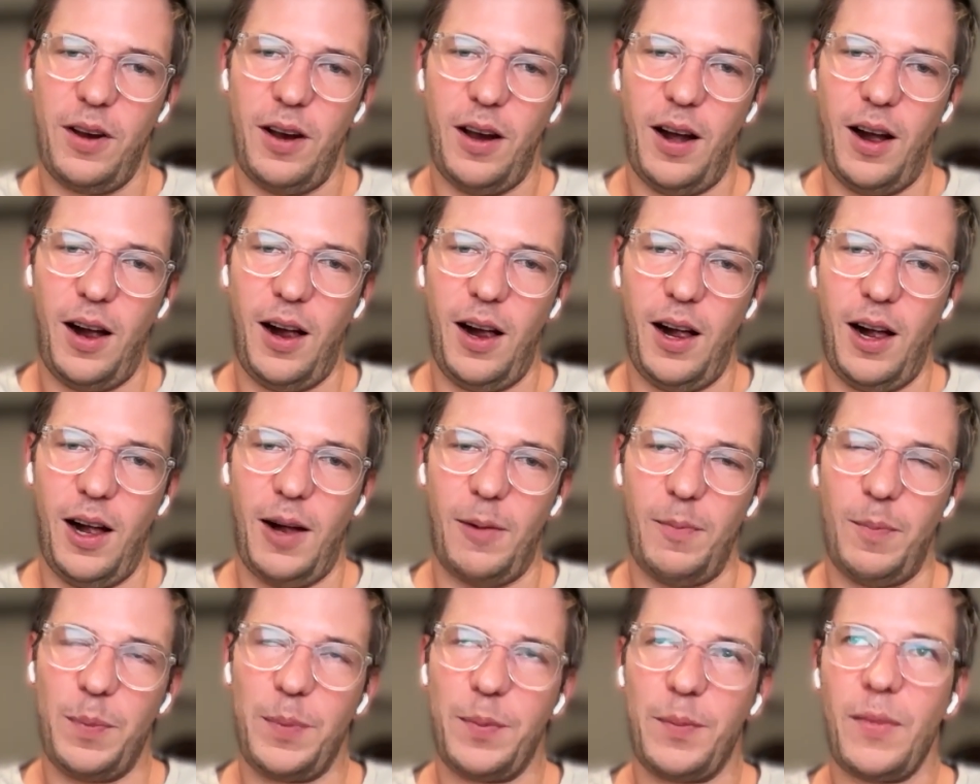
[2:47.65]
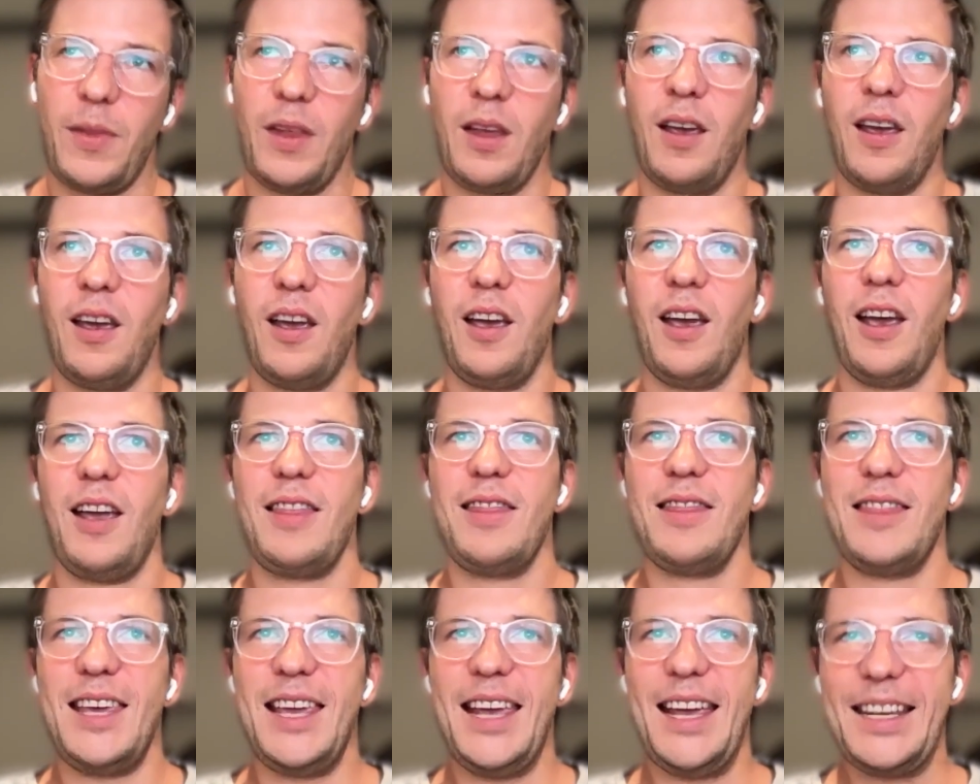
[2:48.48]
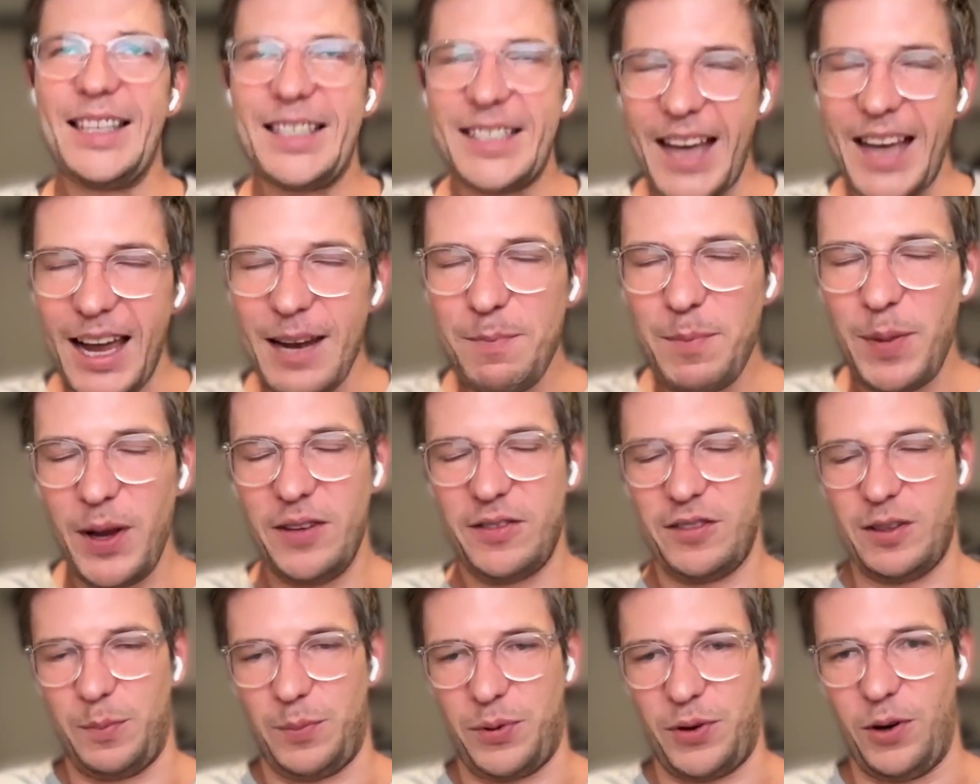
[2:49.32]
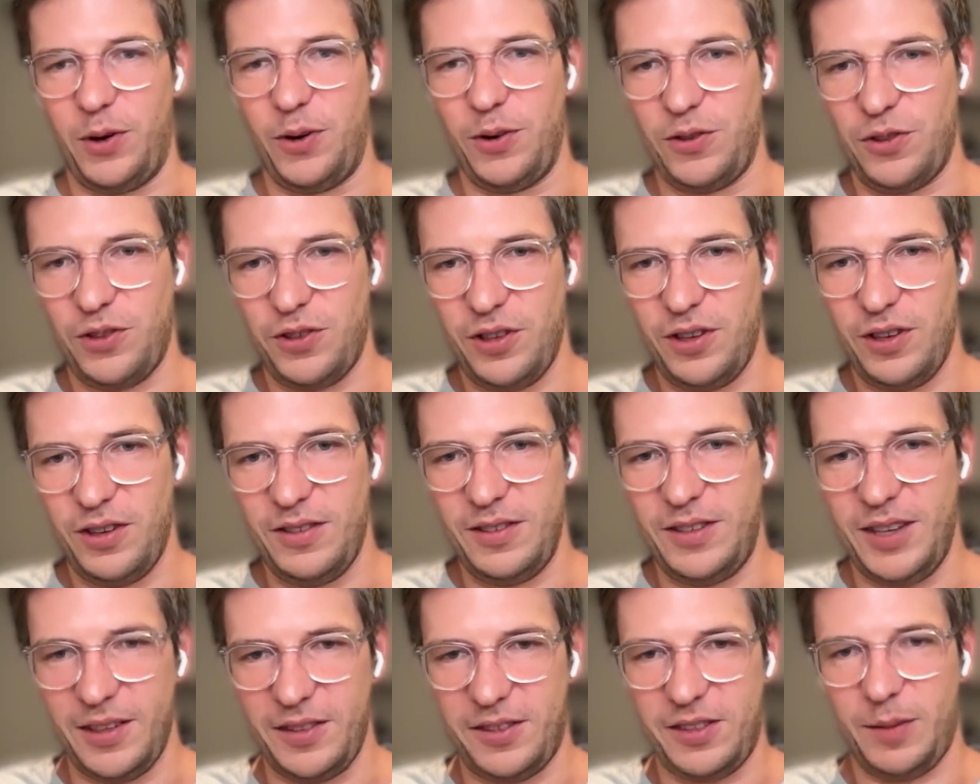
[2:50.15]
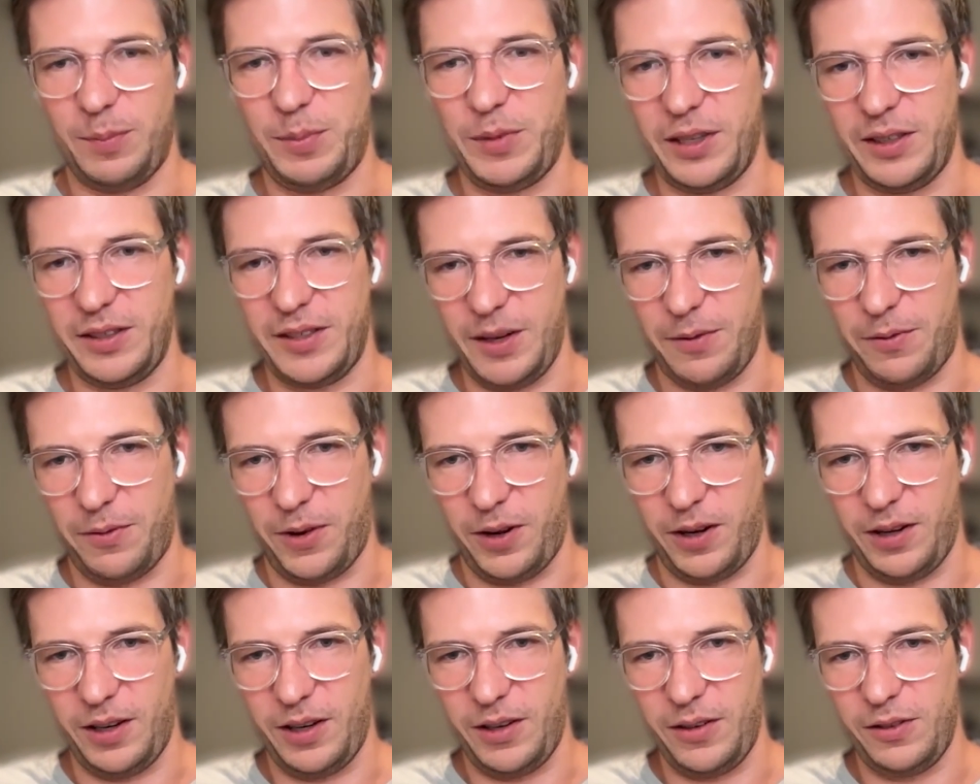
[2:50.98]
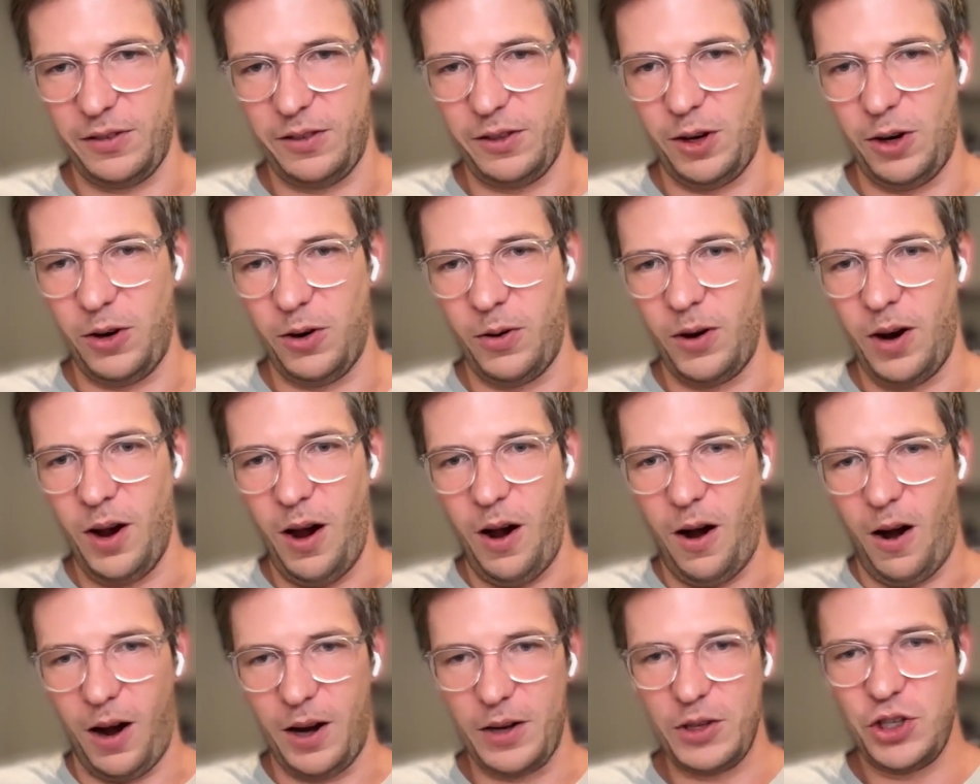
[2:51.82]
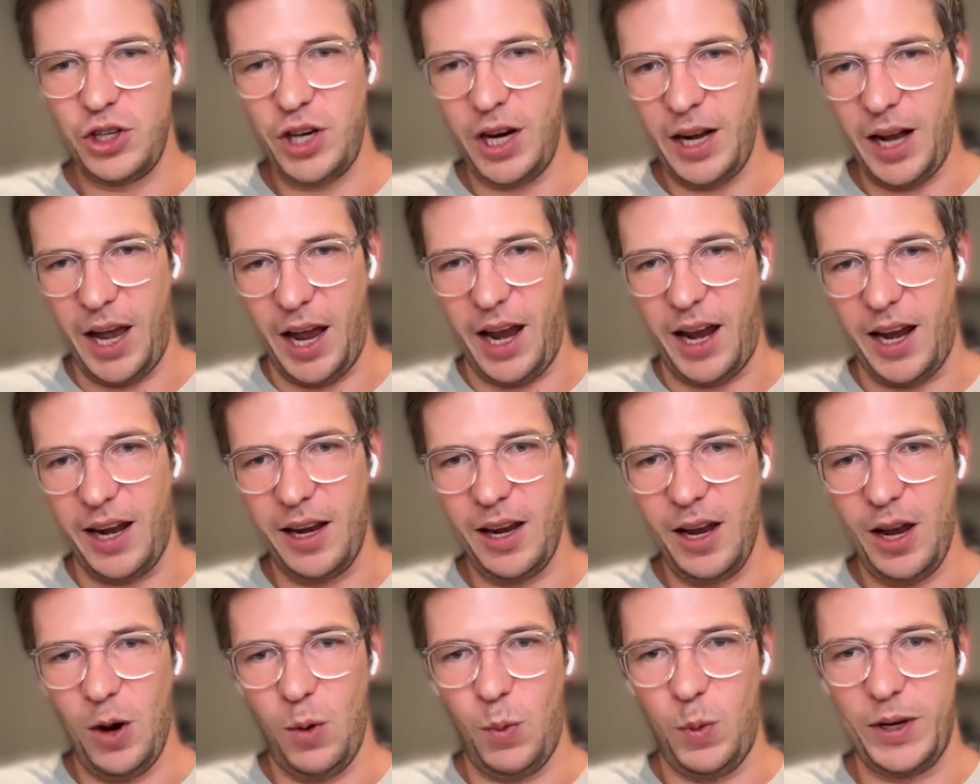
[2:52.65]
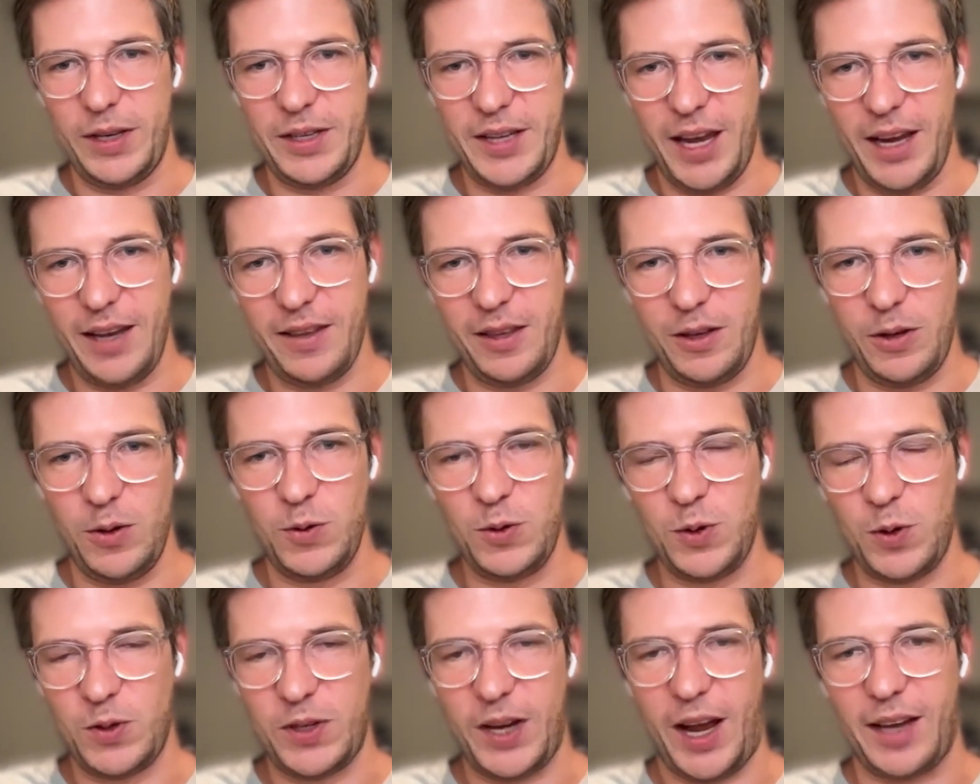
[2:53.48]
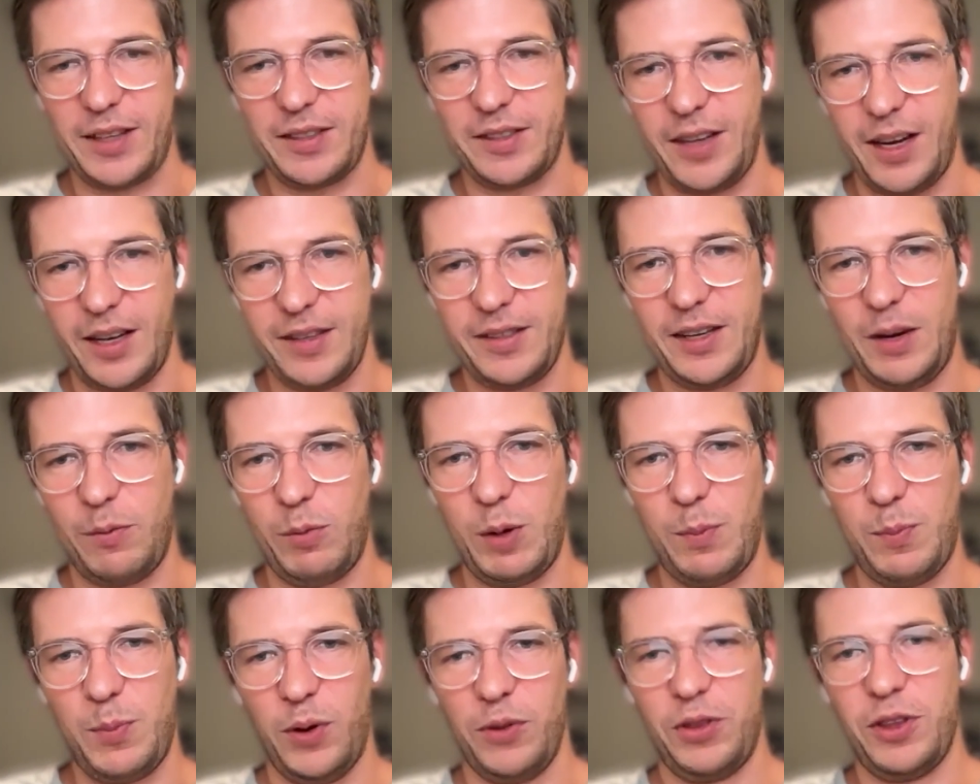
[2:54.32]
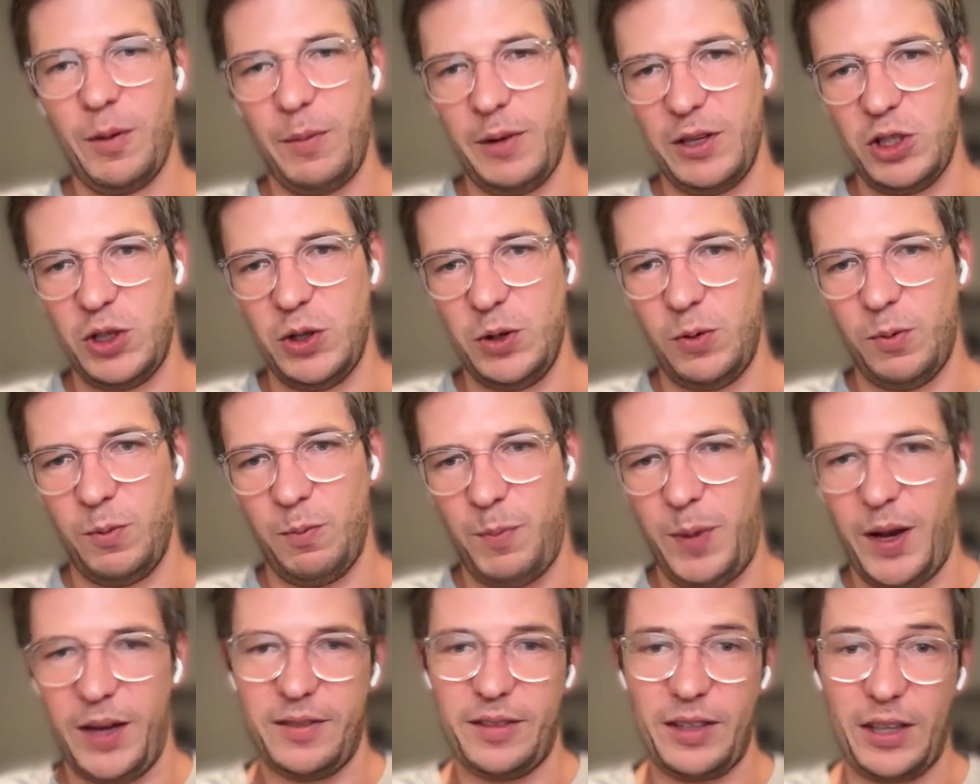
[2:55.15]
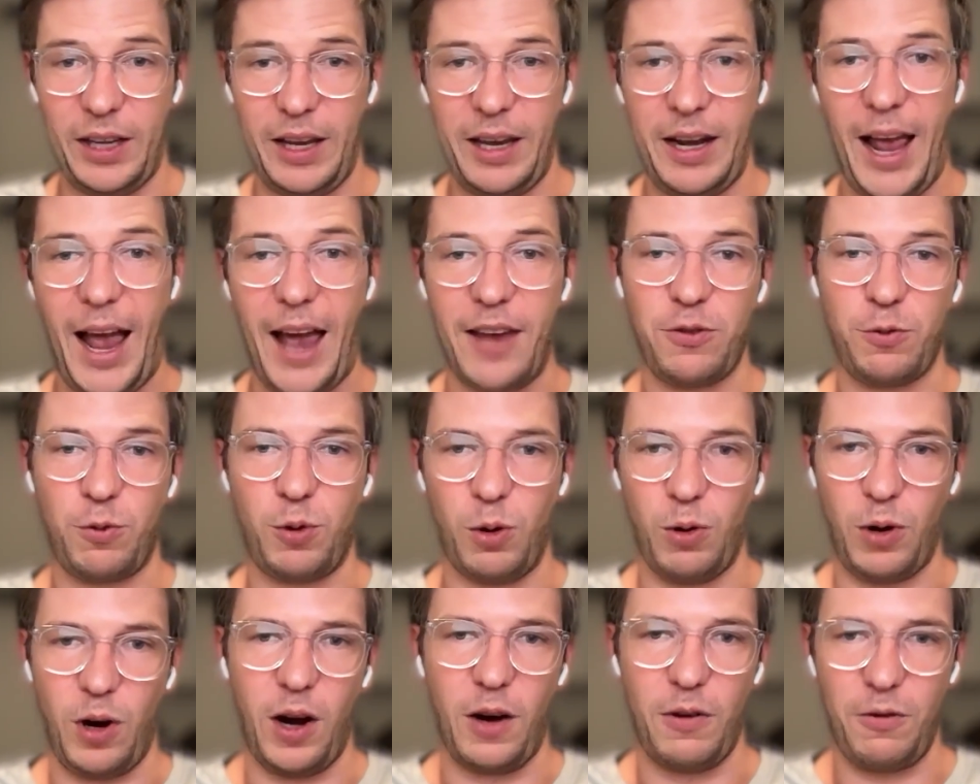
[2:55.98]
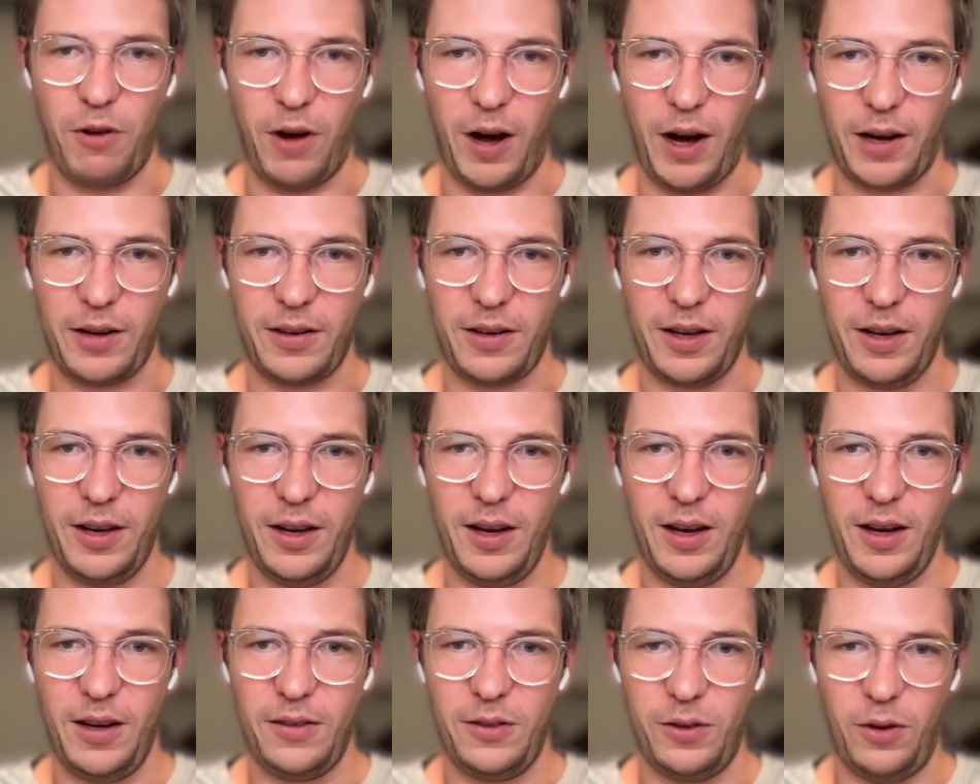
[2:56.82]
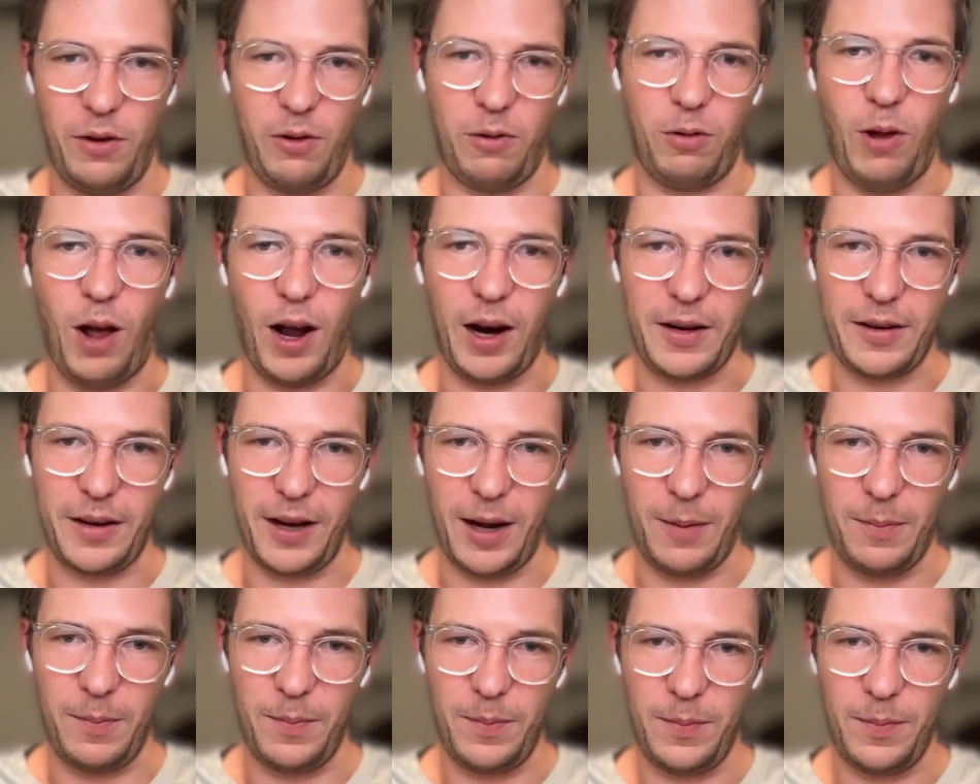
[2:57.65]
Um, the intent-based approach does something different. So on chain A, we take the user's assets and we put them into basically an escrow contract. So they're locked up.